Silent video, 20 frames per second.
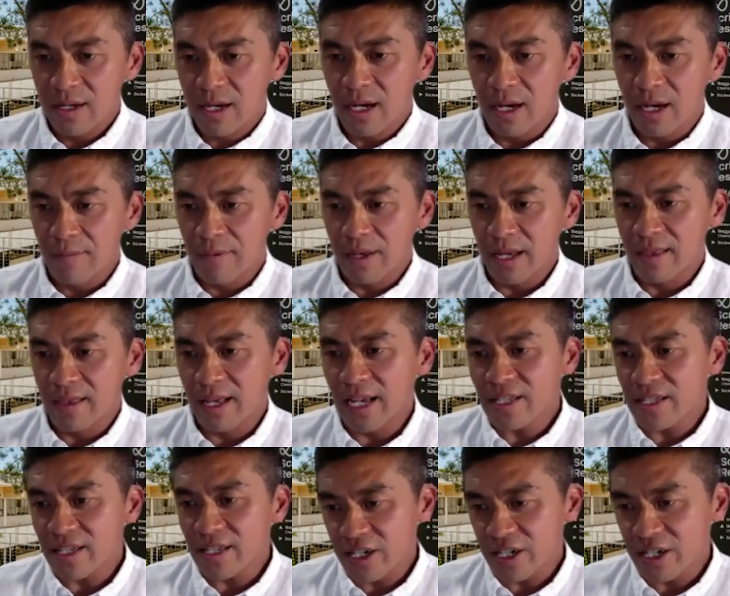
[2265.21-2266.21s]
Um, and
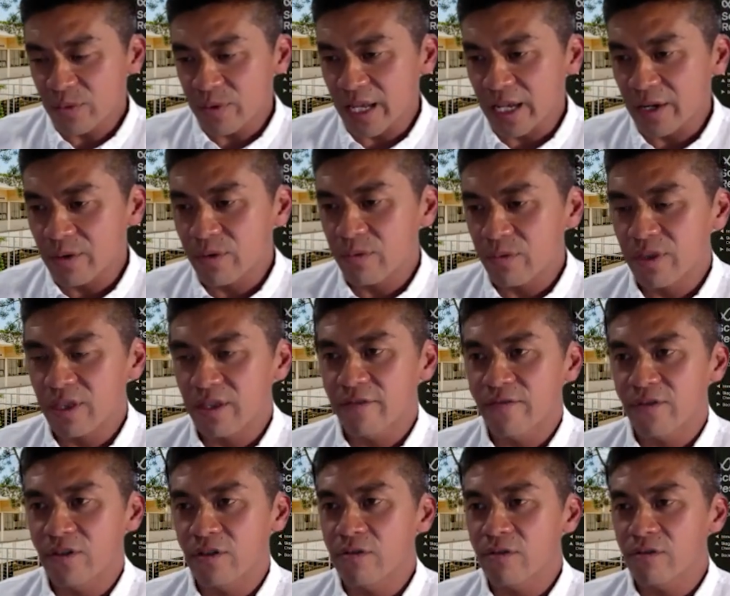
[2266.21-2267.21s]
lastly, I just want to end with a
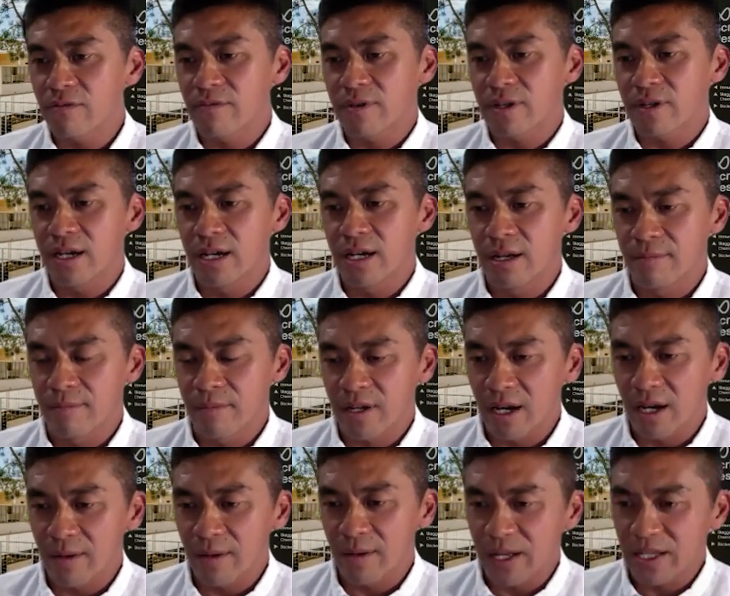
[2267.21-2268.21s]
few um,
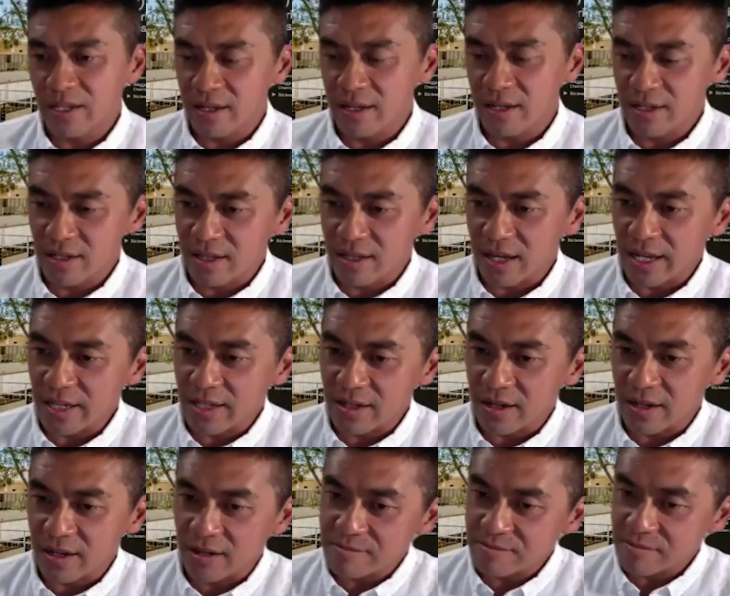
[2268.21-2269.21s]
comments and, and slides
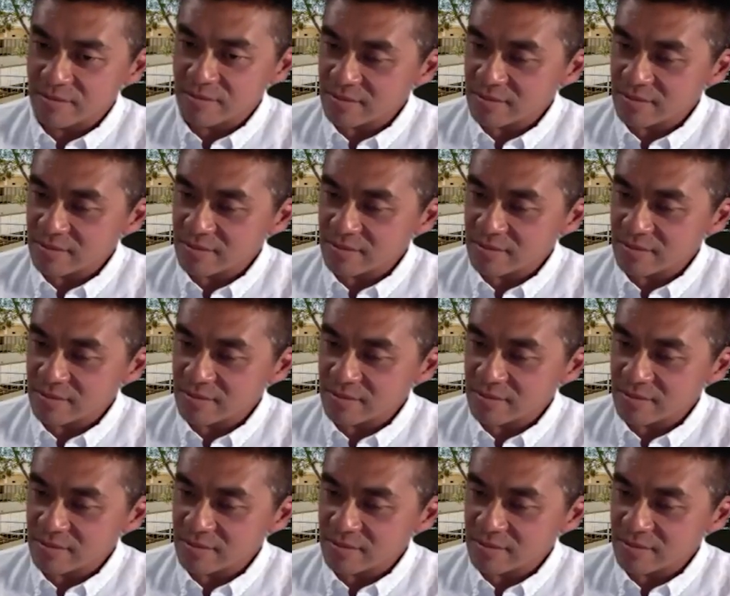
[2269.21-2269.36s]
on